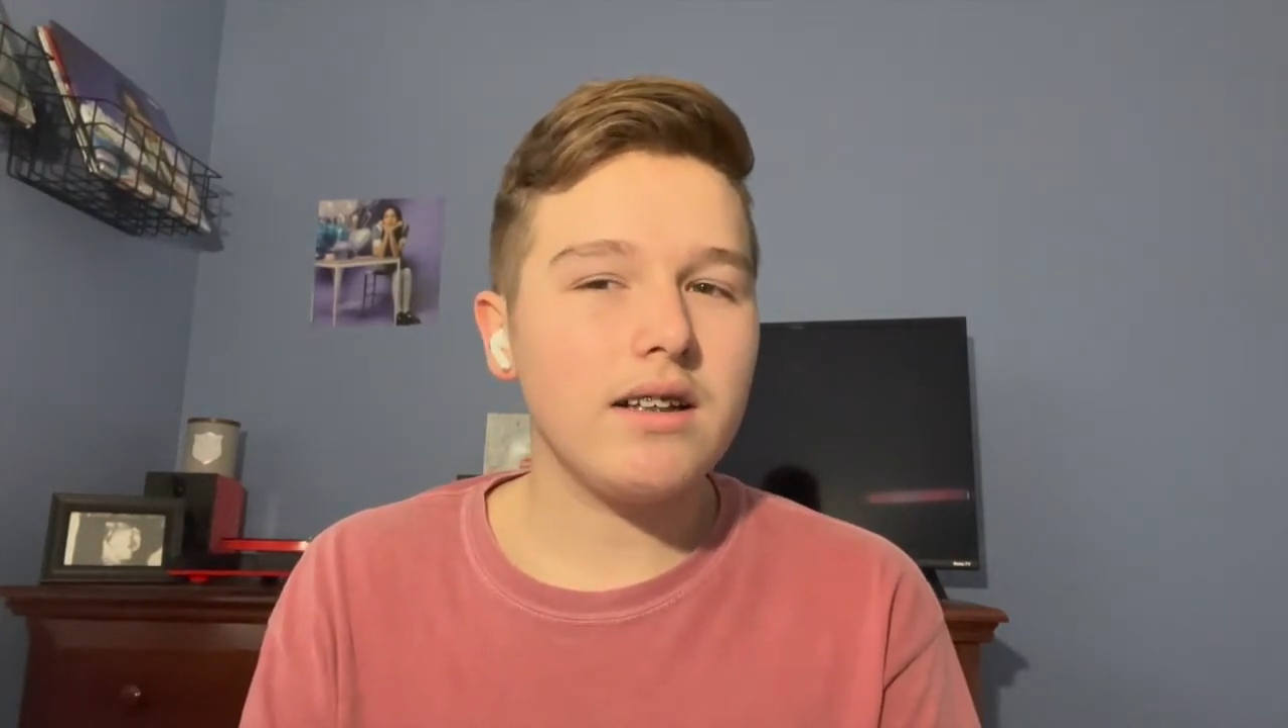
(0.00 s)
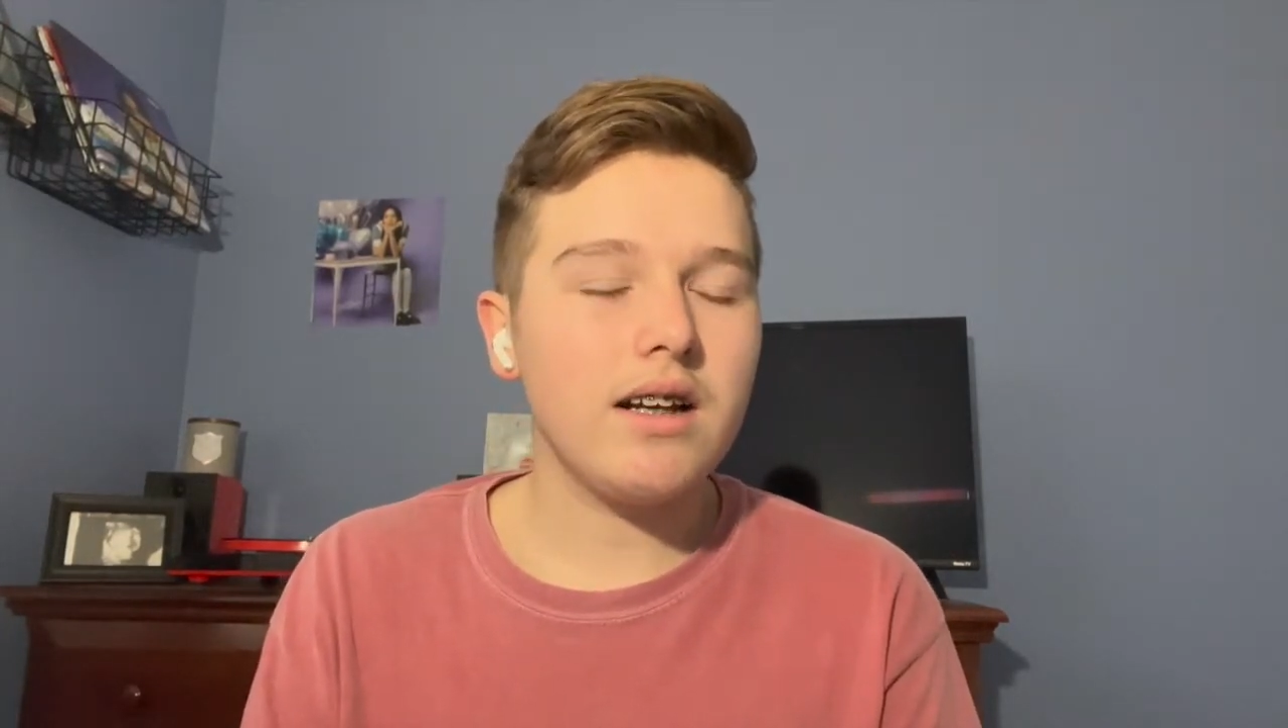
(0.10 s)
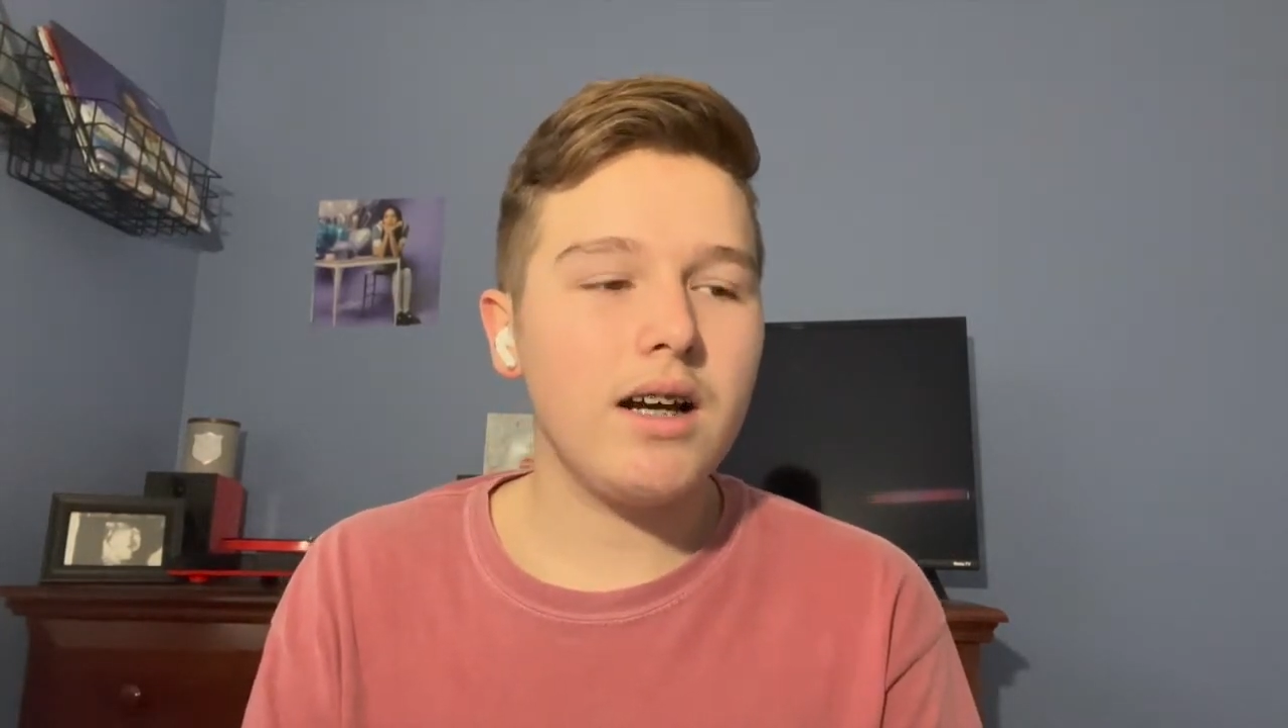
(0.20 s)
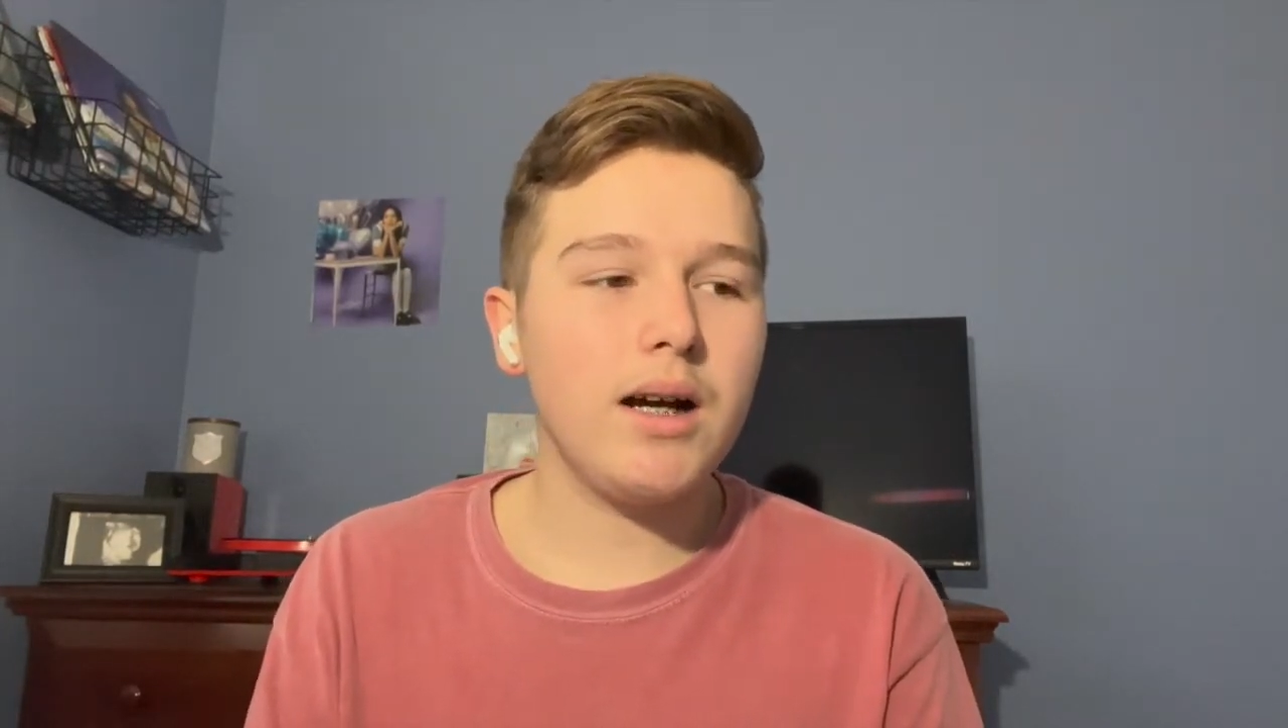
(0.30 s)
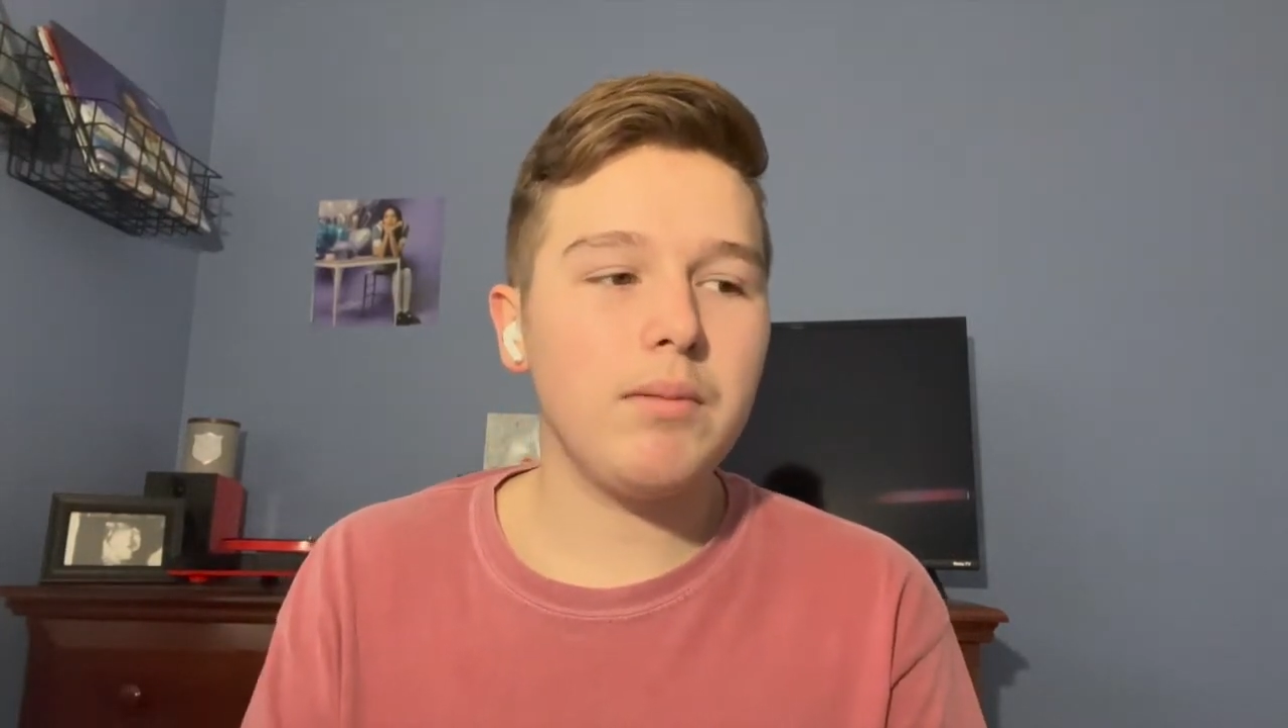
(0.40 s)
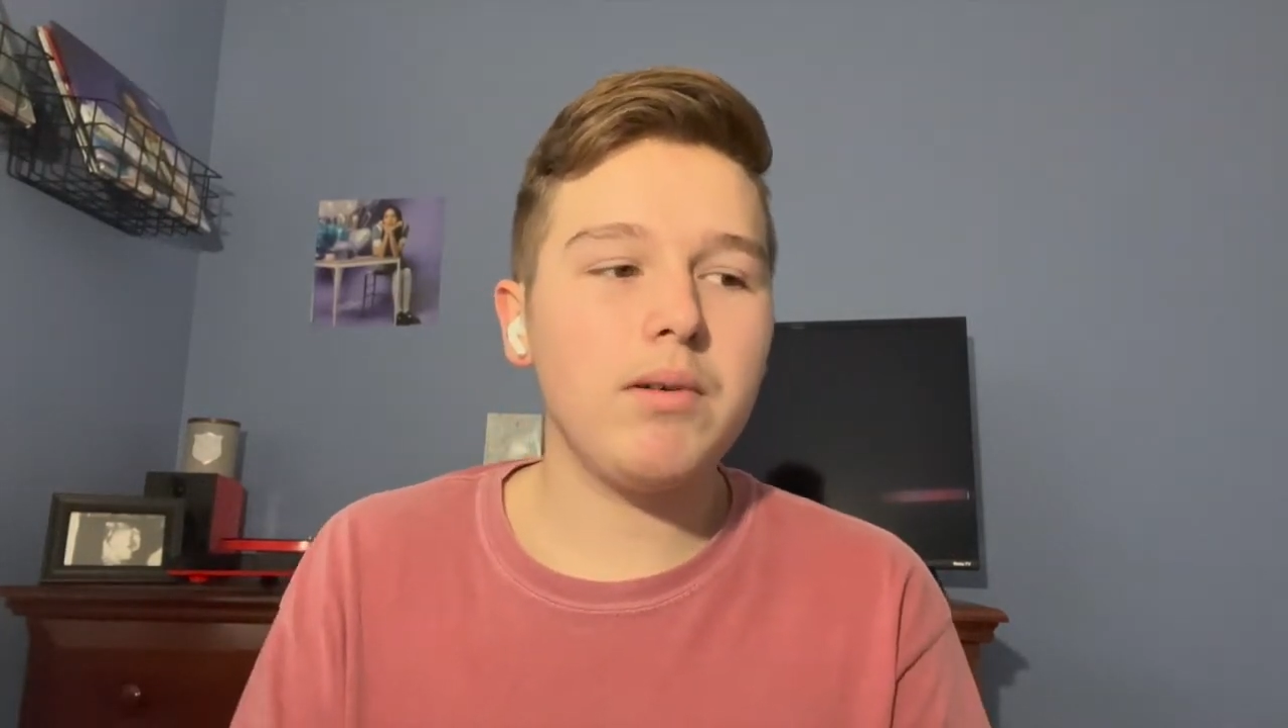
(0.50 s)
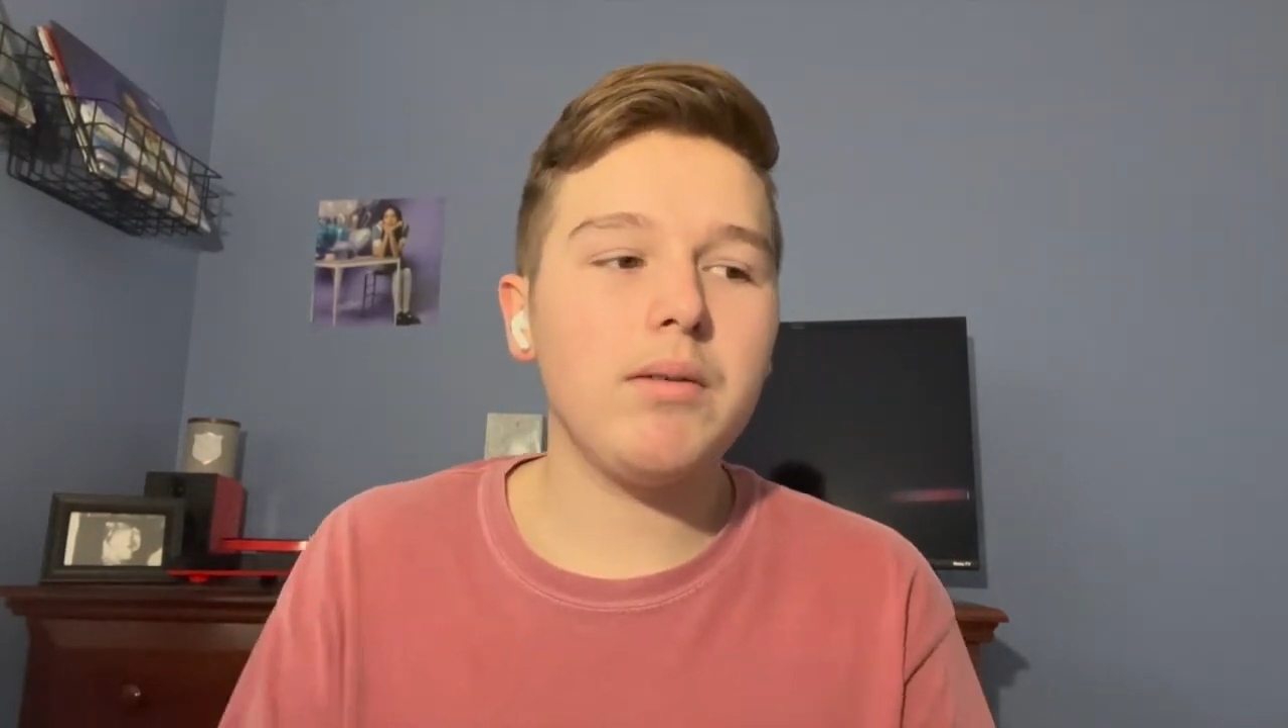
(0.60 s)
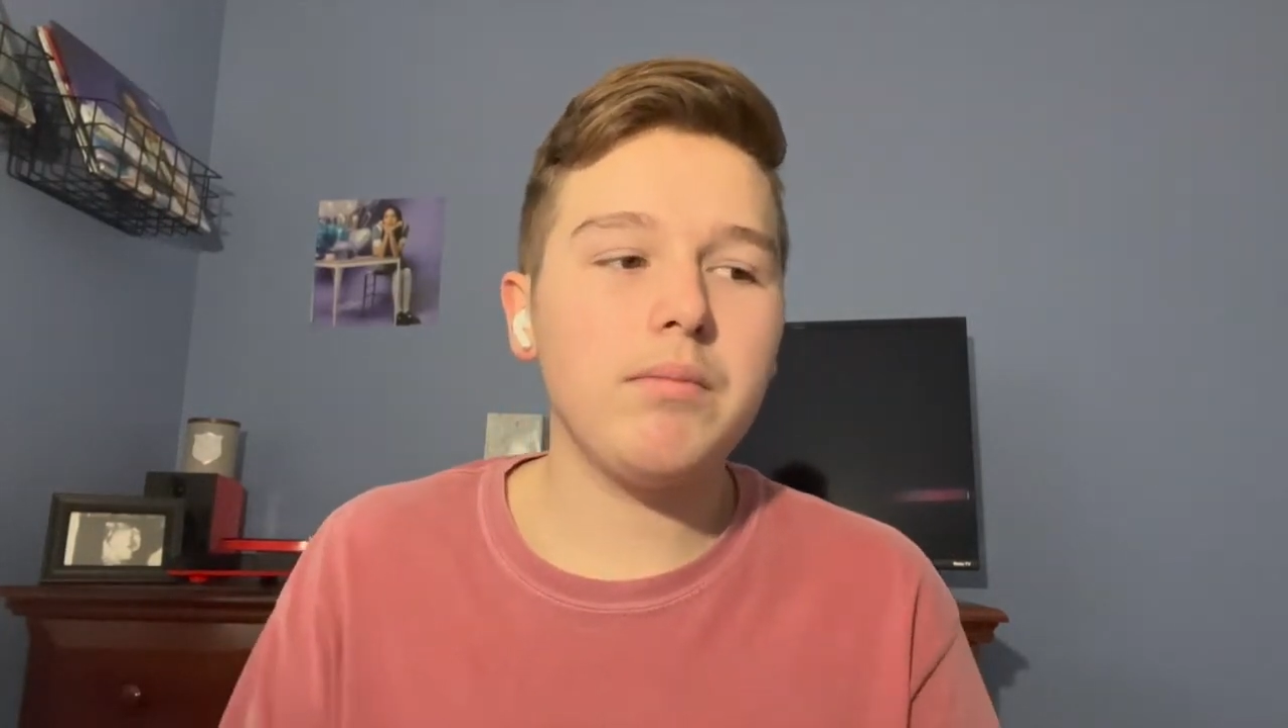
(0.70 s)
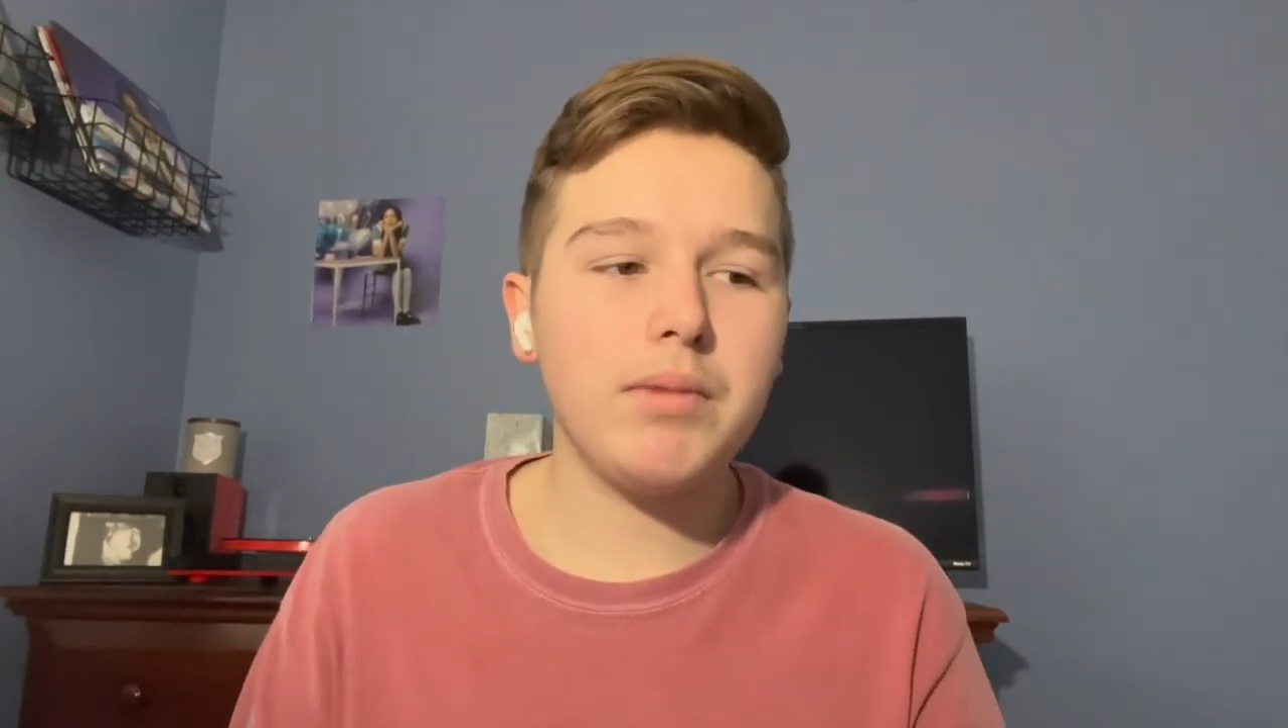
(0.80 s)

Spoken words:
But